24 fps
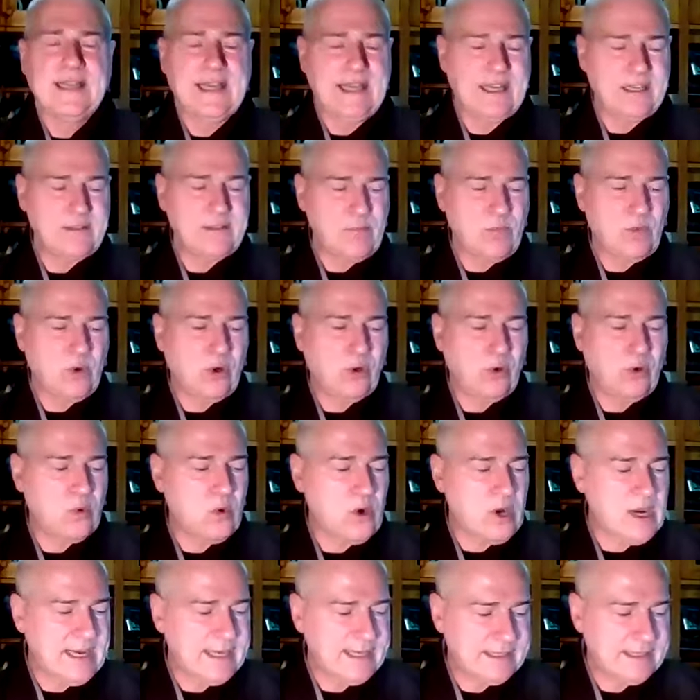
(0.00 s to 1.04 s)
and more
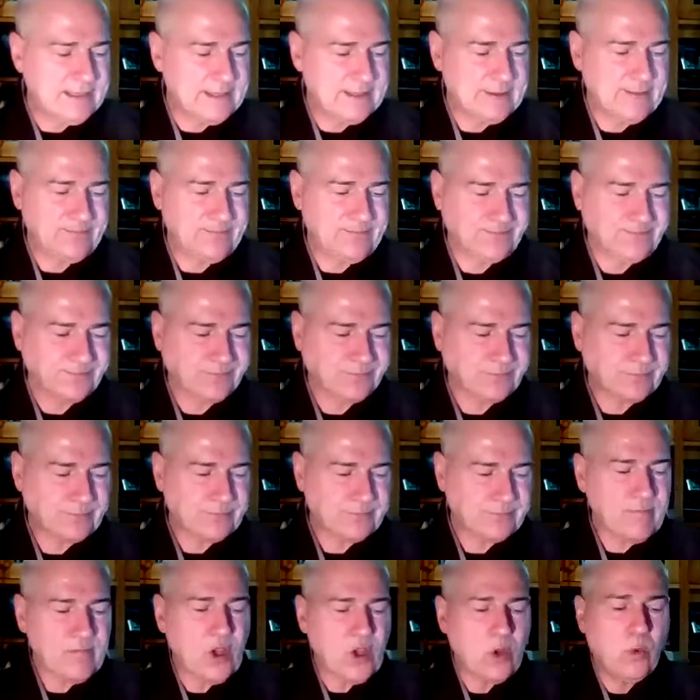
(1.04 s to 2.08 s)
wise.
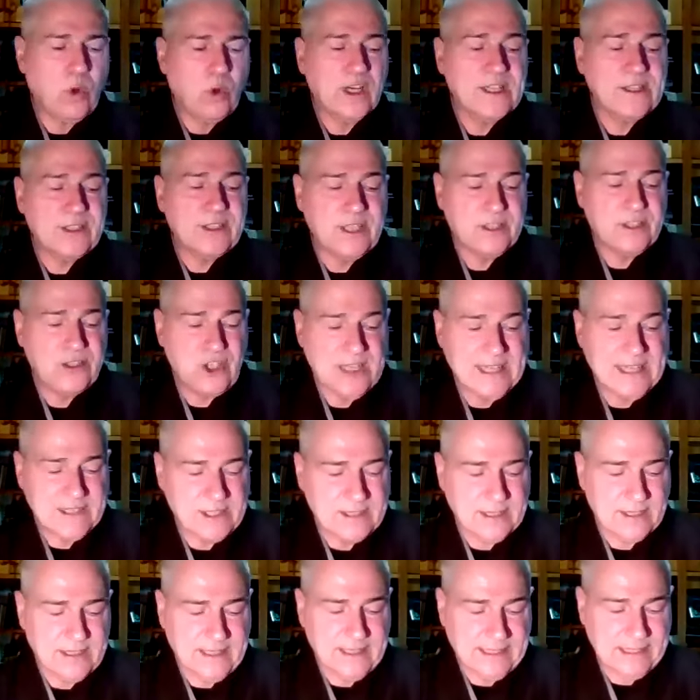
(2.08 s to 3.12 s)
What is
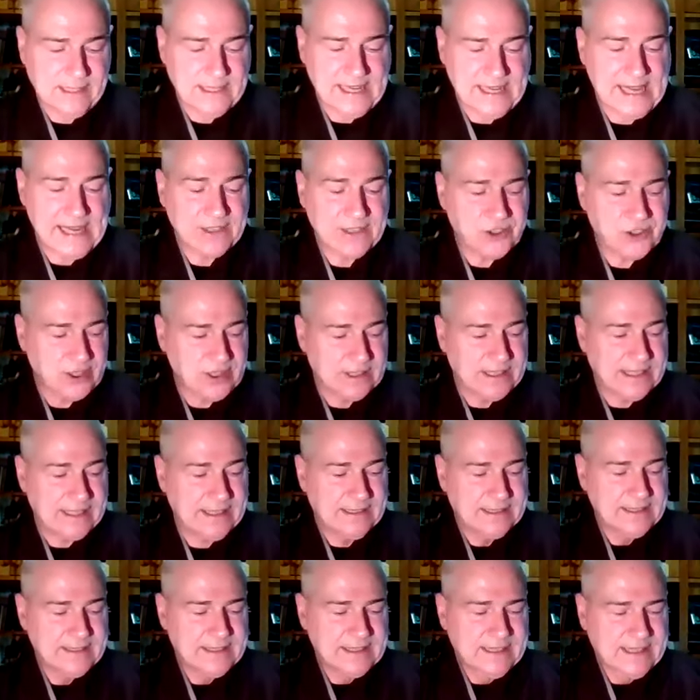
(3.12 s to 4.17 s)
suggested here
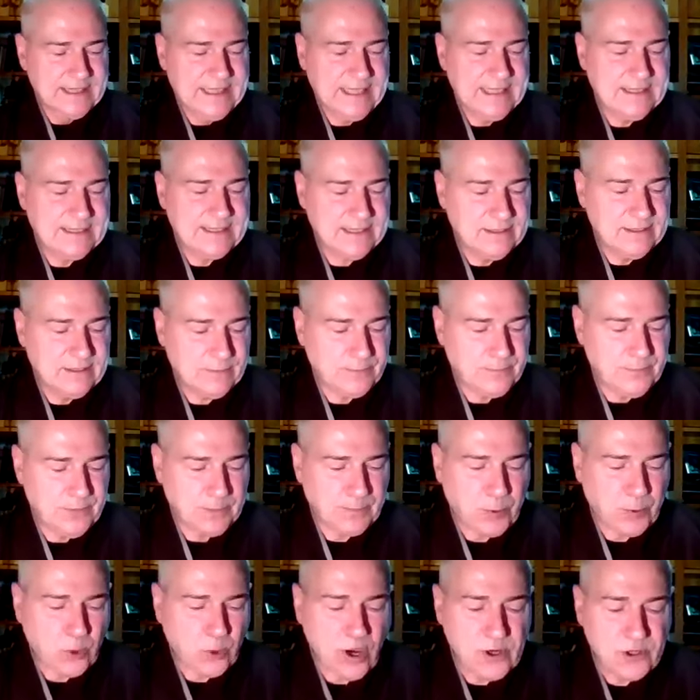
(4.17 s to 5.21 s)
actually is in the
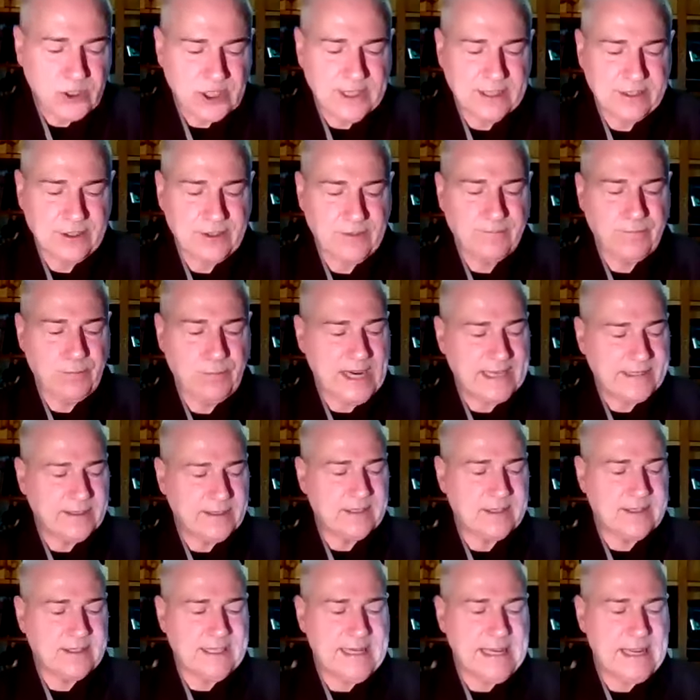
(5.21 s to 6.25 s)
process of
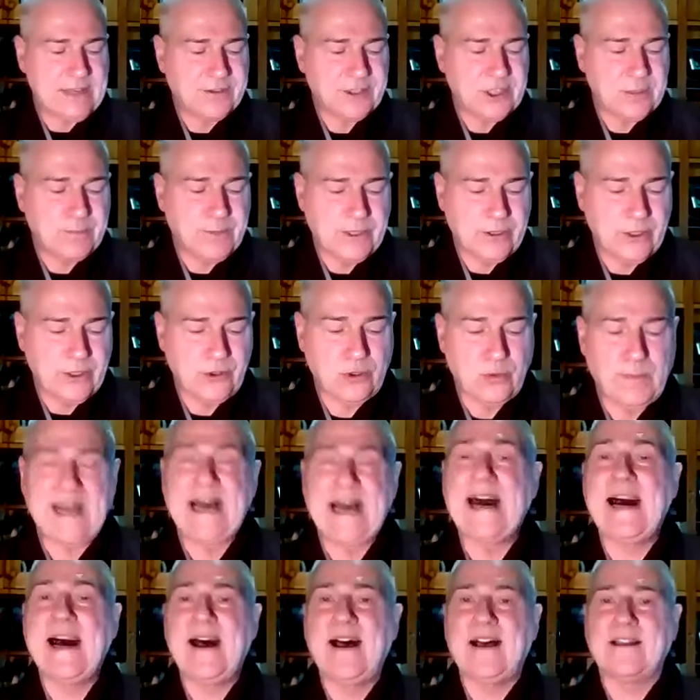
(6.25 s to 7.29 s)
practicing our spiritual
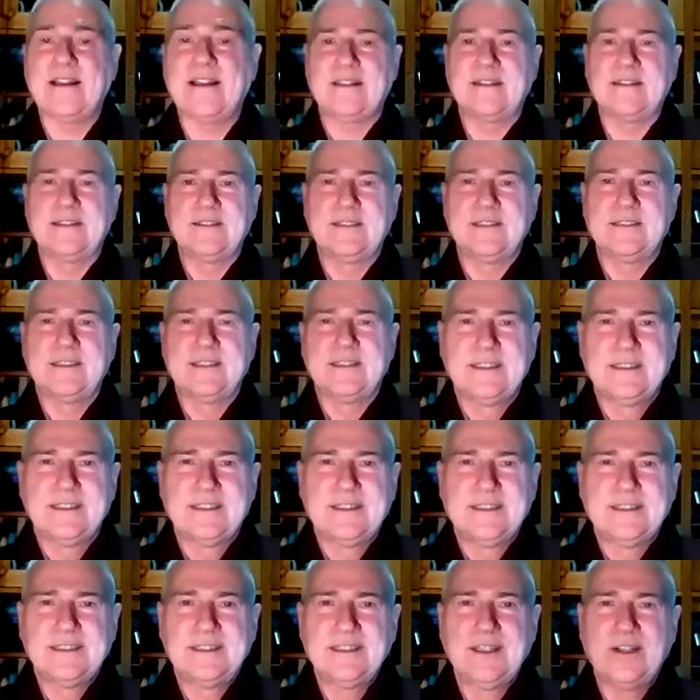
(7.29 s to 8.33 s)
path.
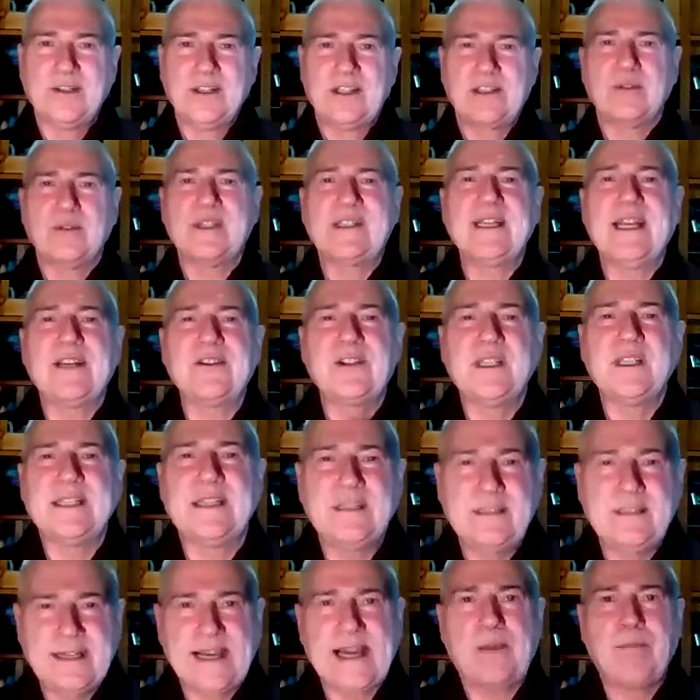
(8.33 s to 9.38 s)
So it's actually
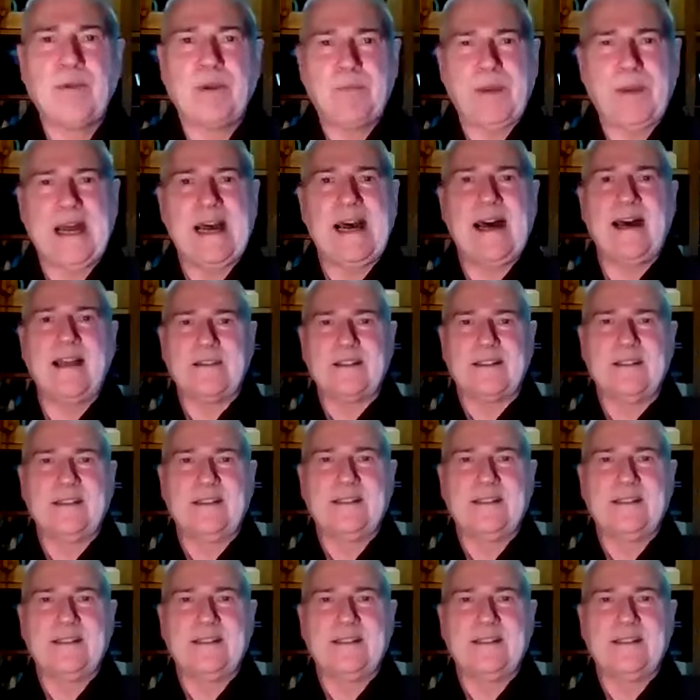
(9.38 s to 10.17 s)
the Dharma path.